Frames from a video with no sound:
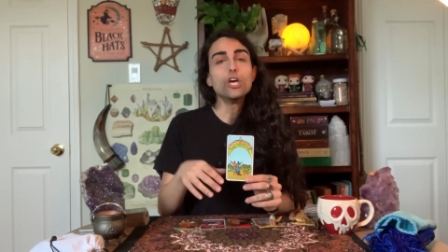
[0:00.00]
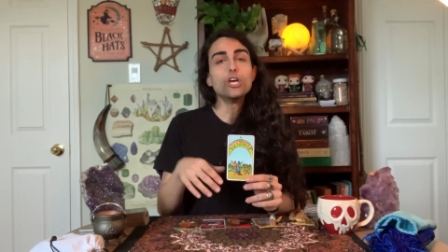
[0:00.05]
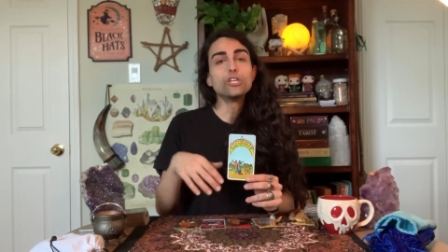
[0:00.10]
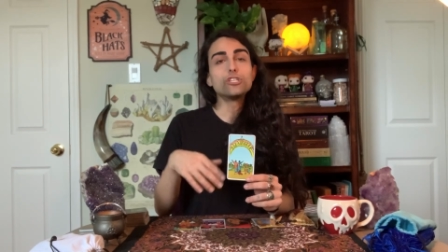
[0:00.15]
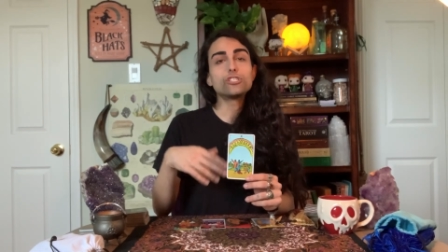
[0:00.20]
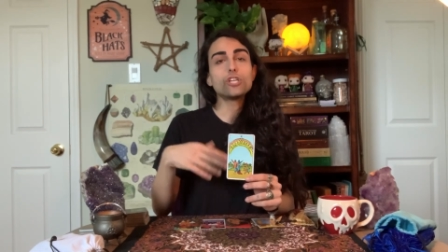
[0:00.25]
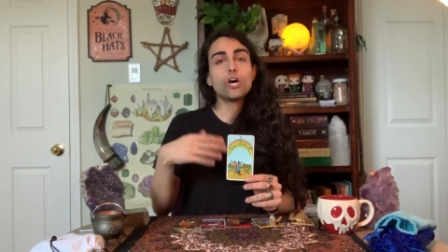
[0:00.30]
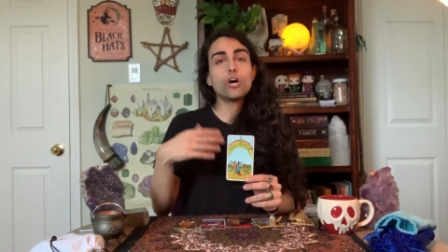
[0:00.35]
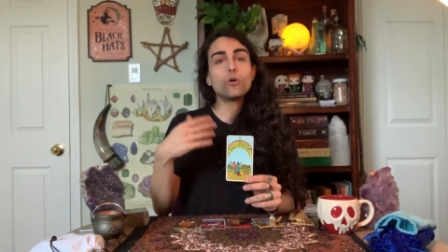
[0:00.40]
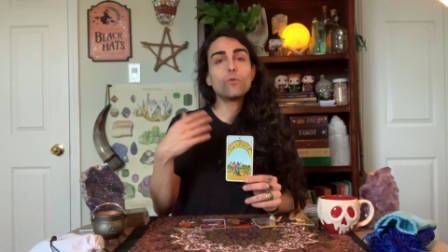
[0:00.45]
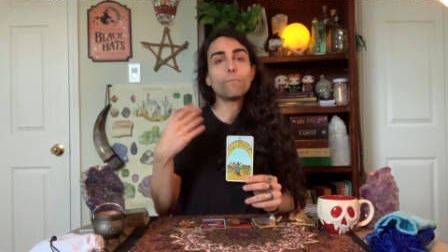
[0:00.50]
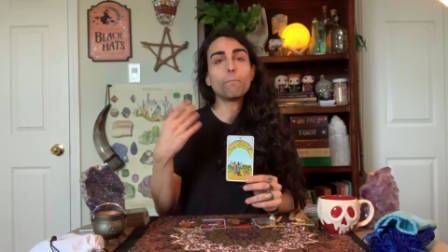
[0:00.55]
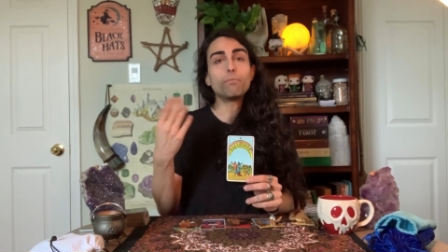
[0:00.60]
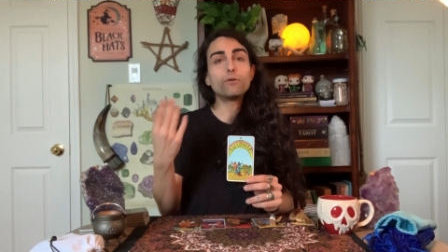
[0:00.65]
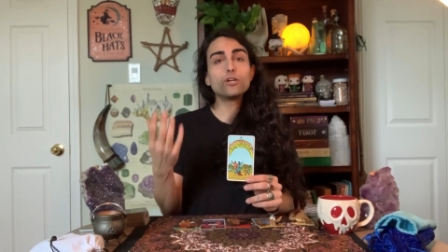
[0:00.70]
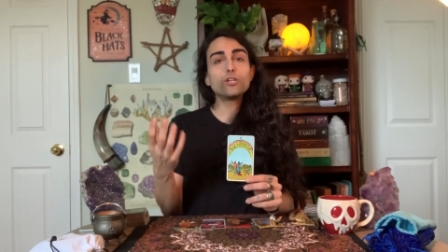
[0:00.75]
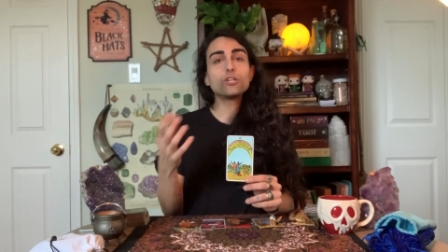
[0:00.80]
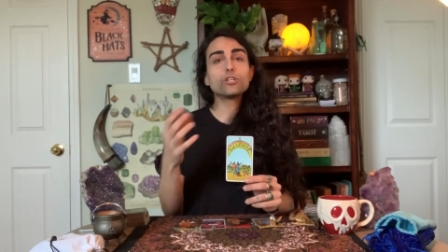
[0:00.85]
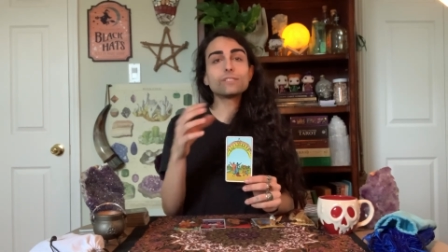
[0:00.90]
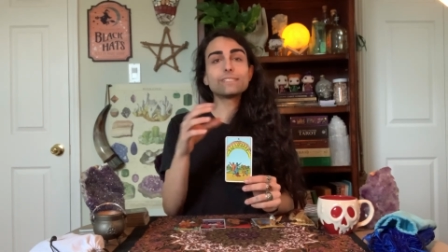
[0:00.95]
So
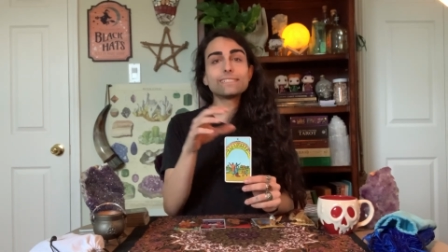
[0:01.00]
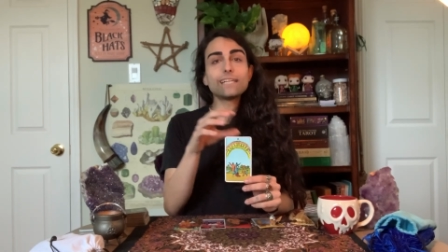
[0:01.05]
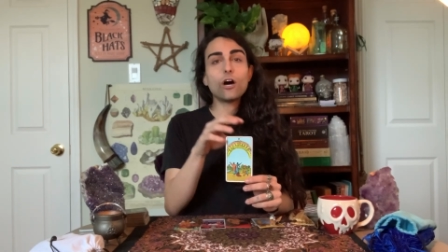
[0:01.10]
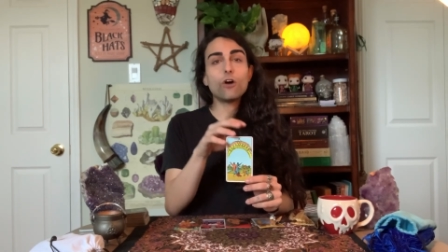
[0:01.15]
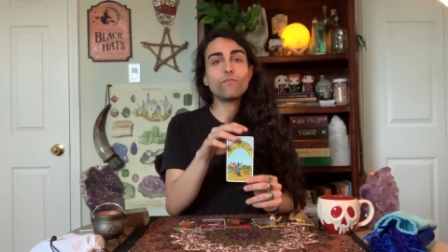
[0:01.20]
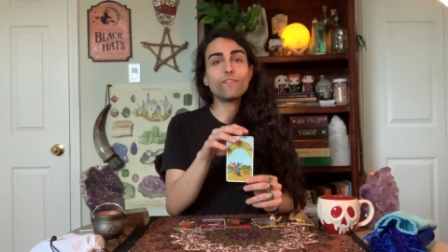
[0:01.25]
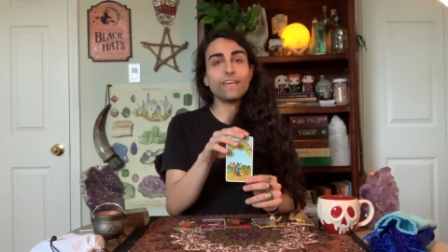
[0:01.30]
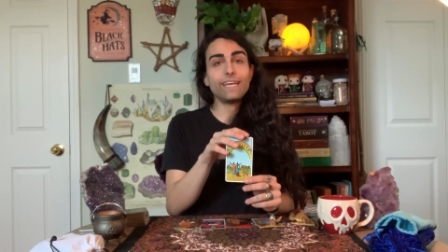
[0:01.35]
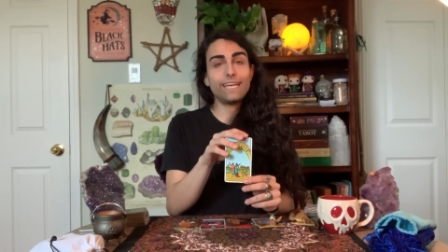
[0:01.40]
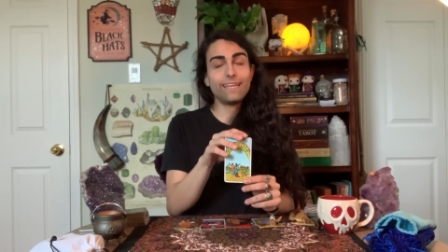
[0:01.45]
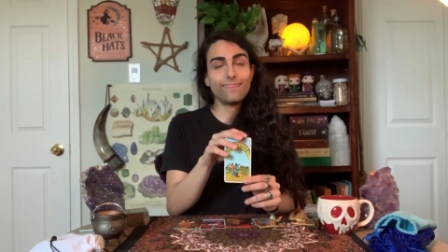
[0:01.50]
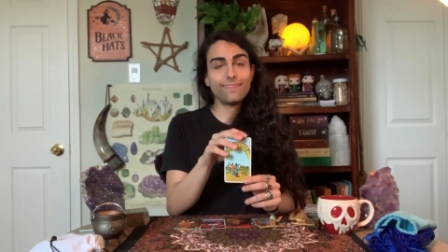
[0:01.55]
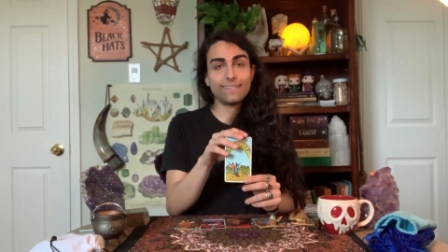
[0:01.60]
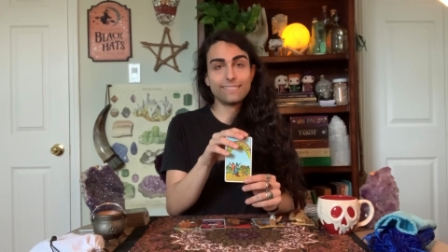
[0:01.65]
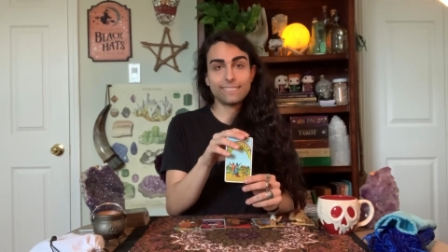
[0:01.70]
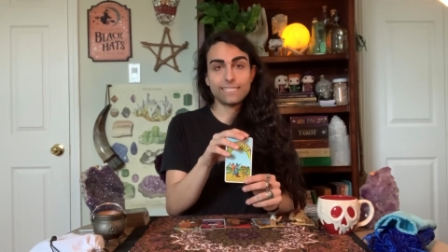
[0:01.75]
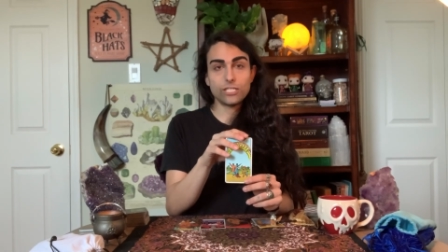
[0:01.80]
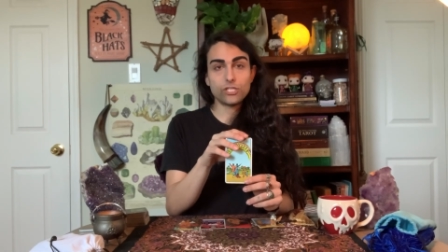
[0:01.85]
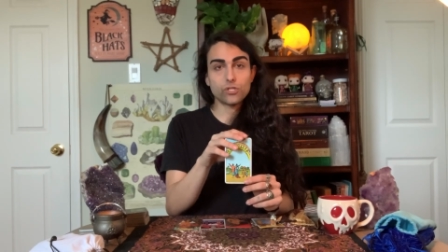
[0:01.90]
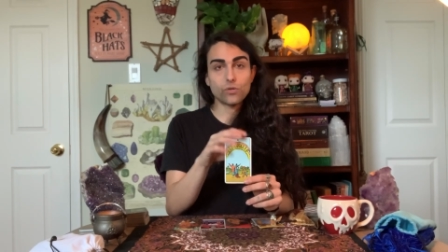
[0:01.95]
put yourself in the
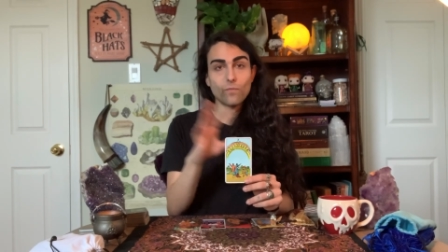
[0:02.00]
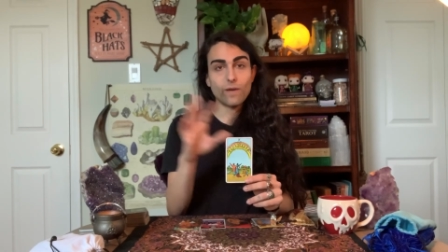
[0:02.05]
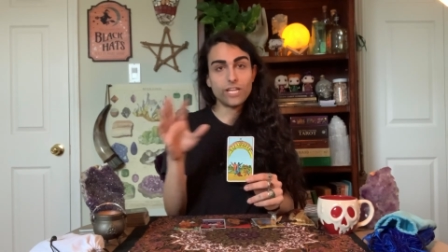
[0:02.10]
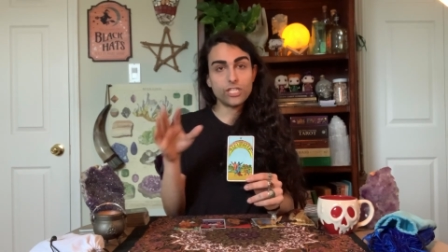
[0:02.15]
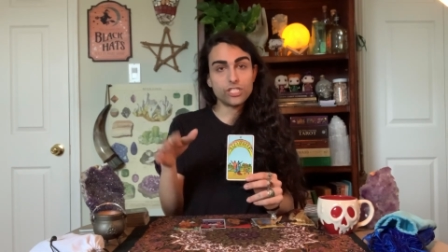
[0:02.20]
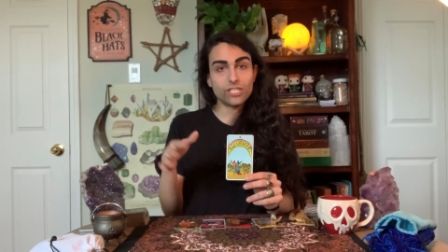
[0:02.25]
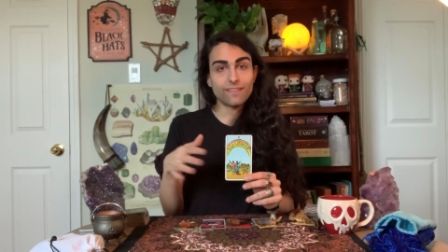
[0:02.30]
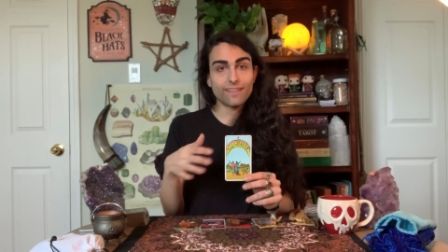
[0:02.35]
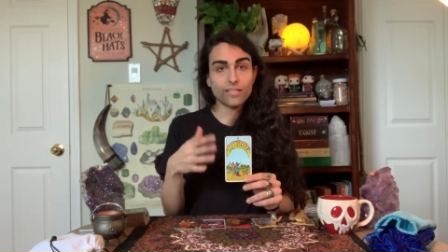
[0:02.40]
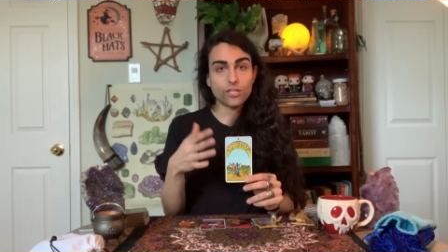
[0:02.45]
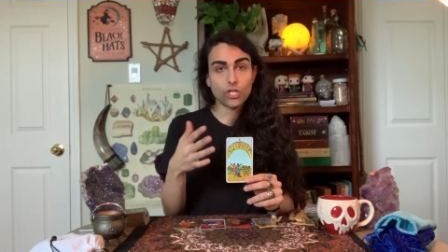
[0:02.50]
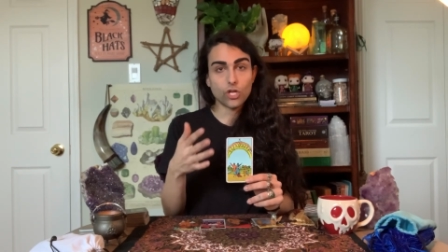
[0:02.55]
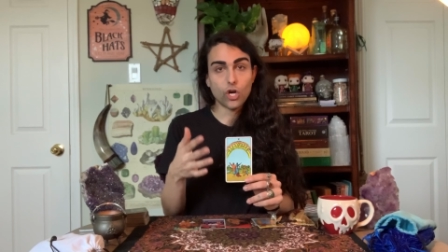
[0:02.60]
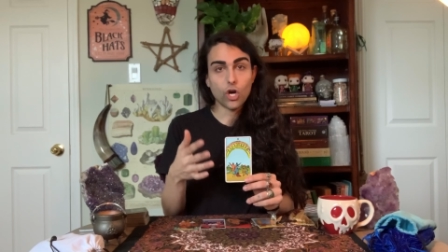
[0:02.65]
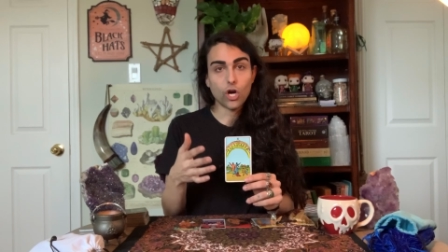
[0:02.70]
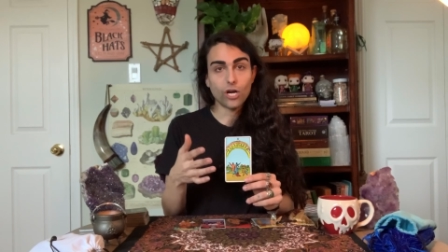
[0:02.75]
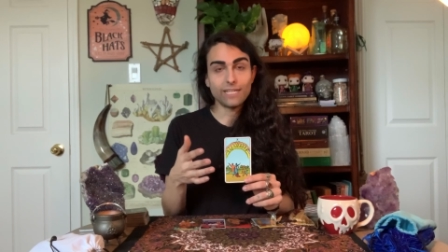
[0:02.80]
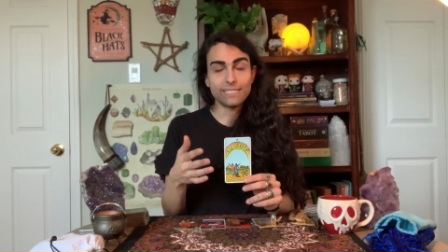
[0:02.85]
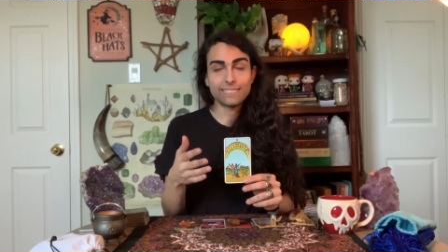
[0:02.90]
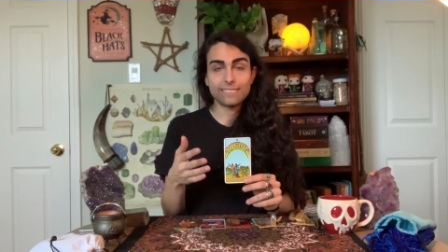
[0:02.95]
situation that the
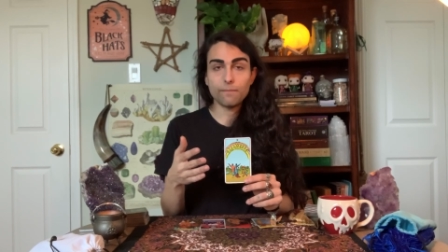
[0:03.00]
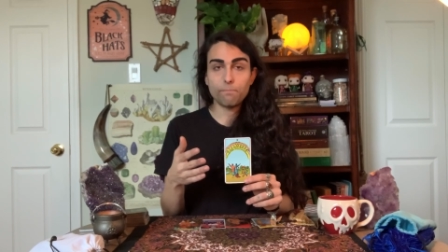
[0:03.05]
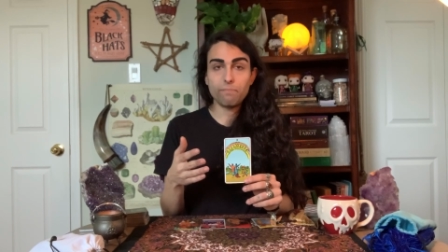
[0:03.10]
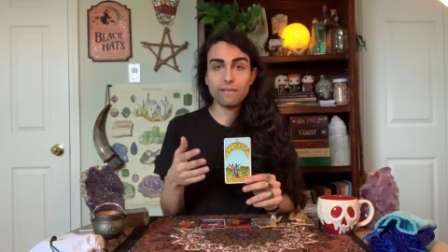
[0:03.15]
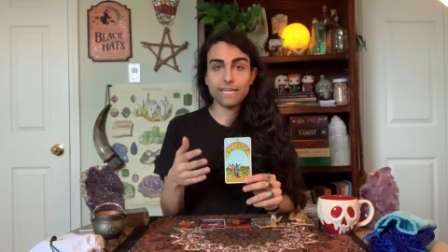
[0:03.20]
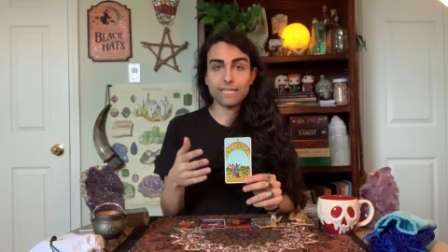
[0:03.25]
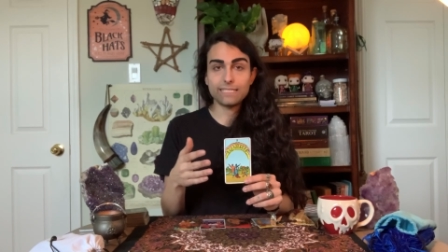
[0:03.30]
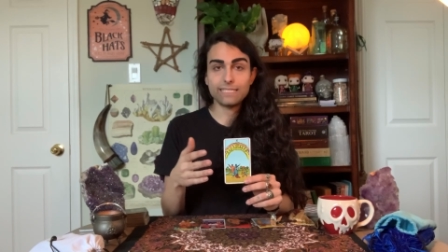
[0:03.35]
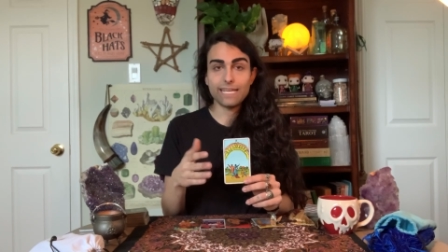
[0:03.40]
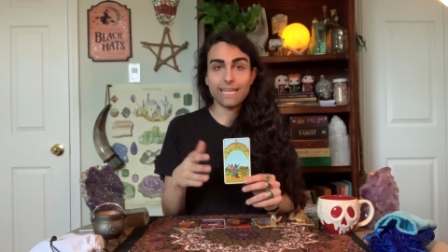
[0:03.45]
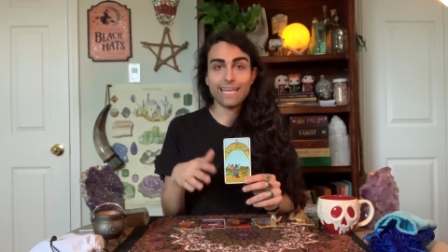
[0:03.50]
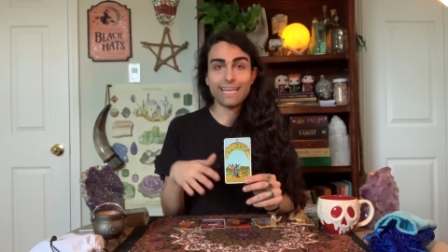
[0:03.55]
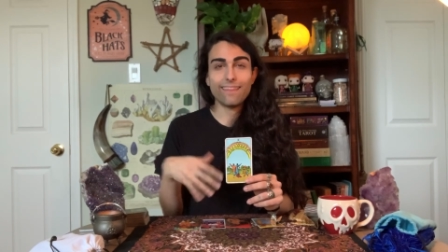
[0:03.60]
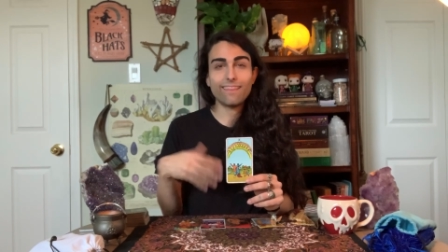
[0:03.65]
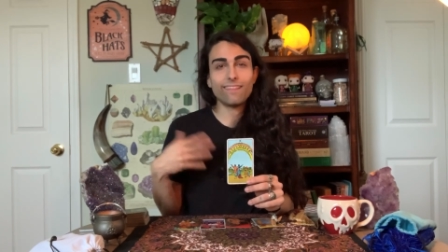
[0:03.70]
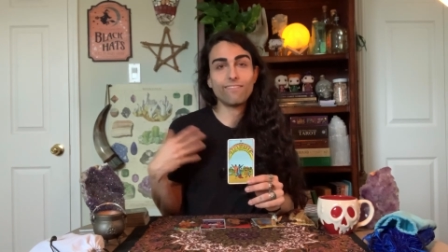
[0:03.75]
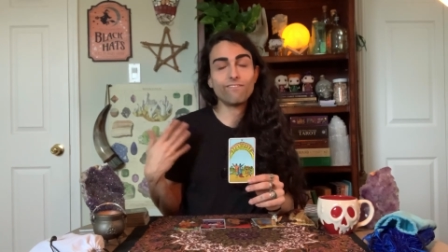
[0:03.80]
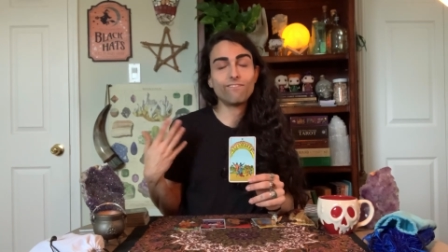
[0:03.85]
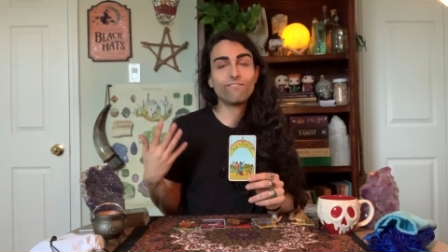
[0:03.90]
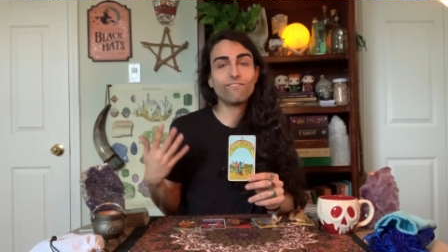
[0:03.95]
card is depicting
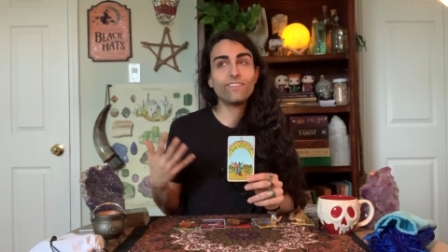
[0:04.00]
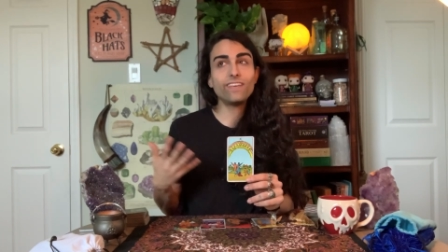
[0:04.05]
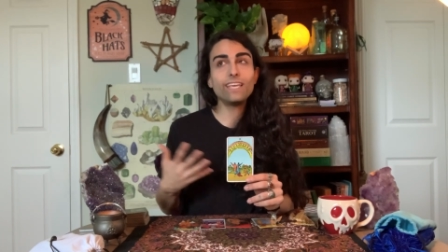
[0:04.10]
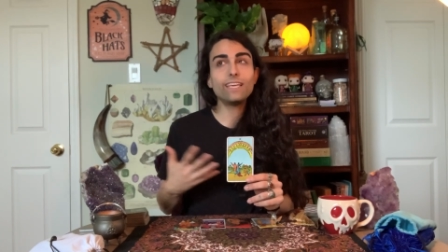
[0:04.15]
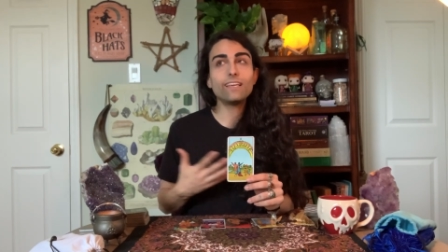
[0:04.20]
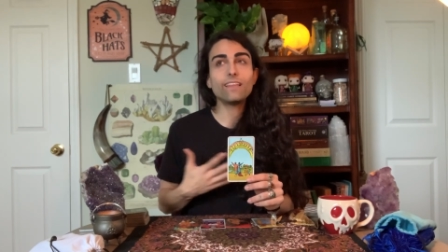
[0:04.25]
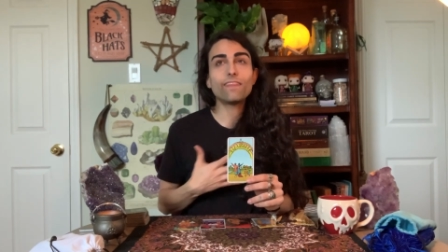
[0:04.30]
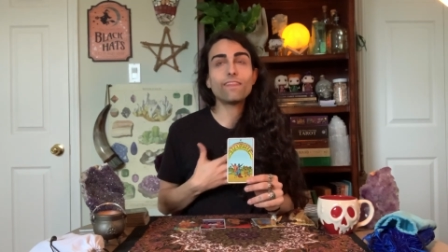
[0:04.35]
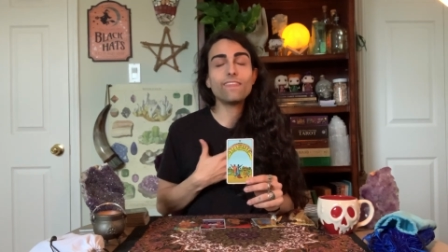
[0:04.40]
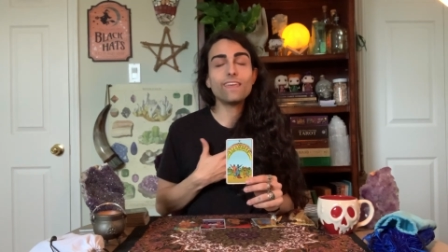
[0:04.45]
and